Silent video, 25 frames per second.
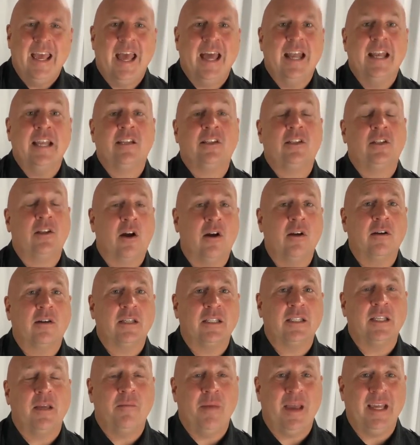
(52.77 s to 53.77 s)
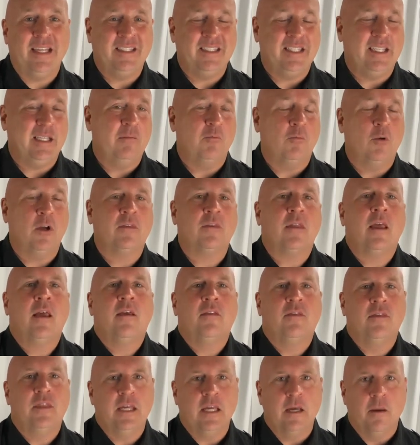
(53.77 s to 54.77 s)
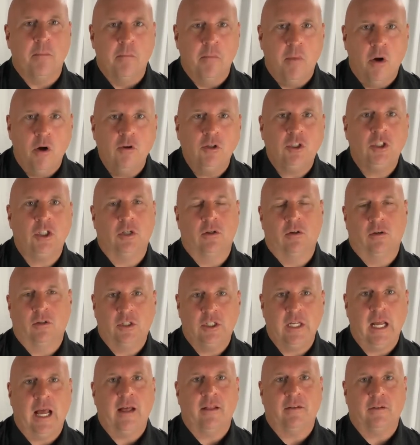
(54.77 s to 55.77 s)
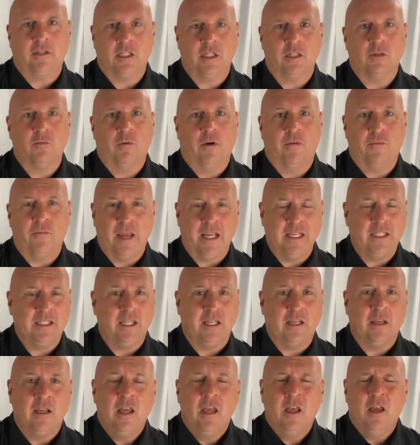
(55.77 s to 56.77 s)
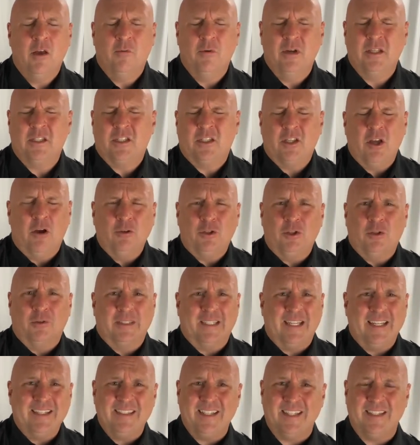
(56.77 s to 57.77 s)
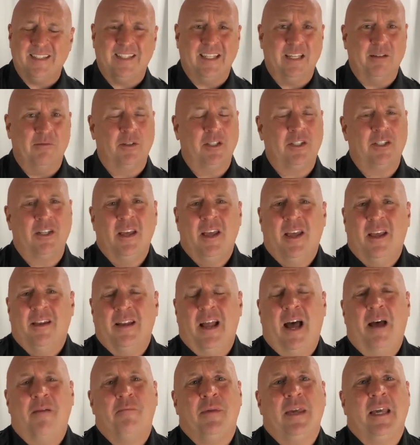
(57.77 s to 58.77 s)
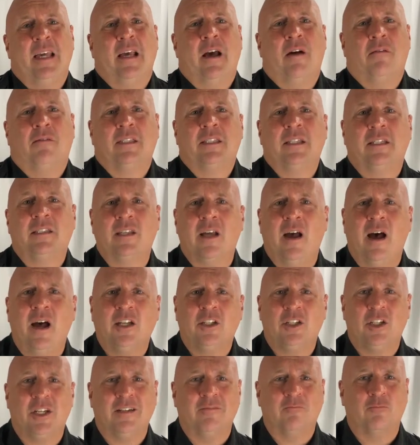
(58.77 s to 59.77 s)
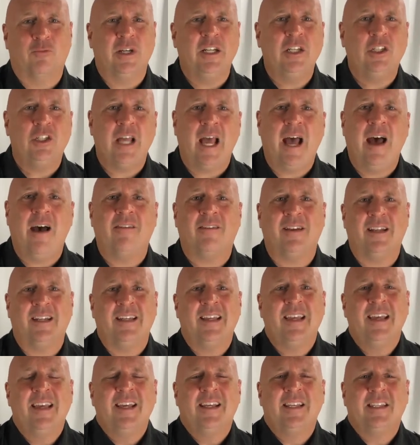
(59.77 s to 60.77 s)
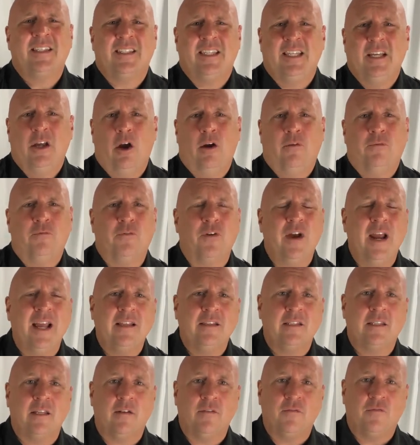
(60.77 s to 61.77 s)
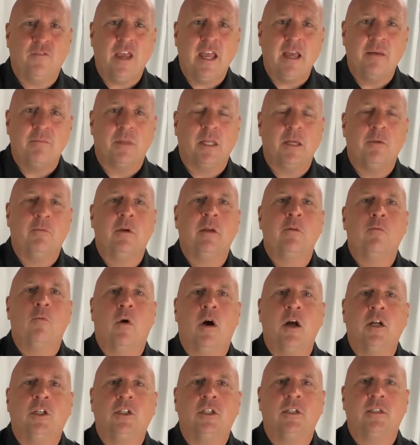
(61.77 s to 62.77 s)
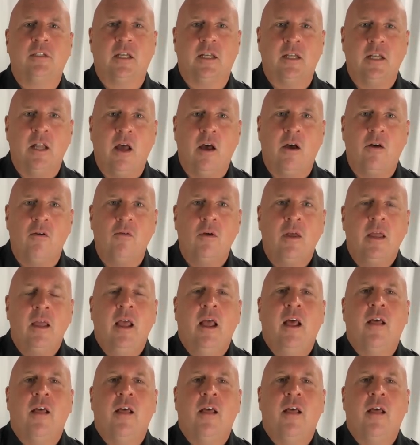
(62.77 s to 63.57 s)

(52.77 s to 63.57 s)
and as dark as it may seem with the emotional challenges we're facing, with social distancing, which not being able to touch and reach out and see our friends and family, we want you to know